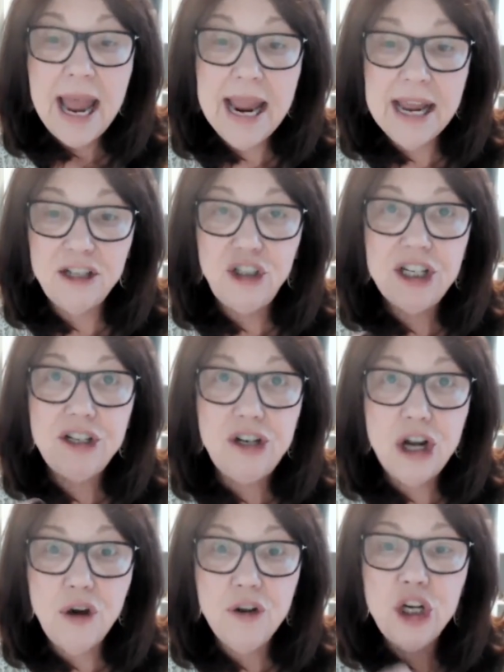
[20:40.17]
And just
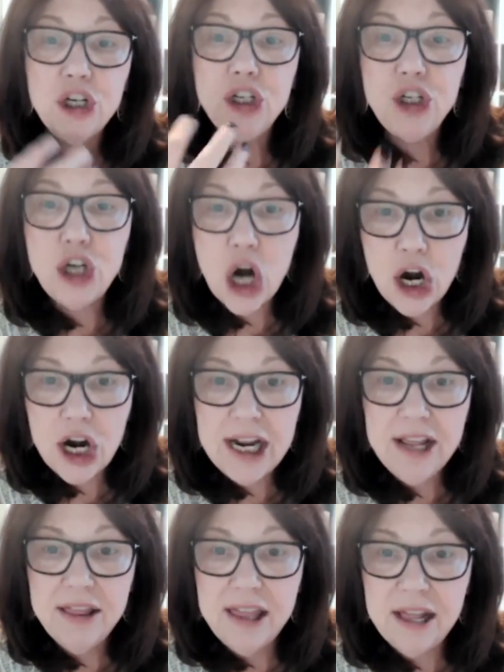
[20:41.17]
know you're
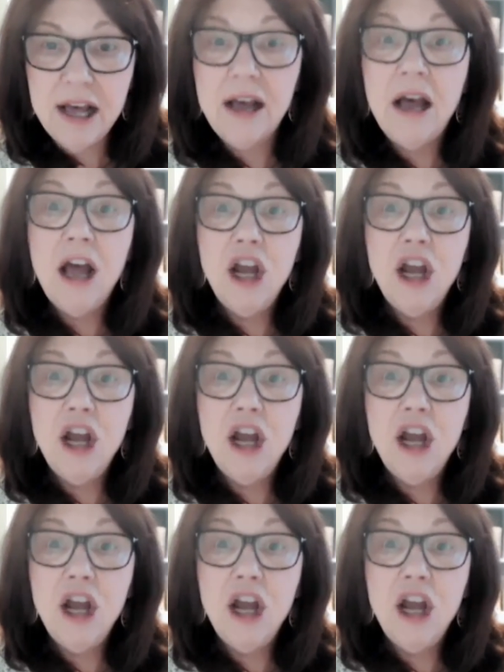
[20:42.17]
starting the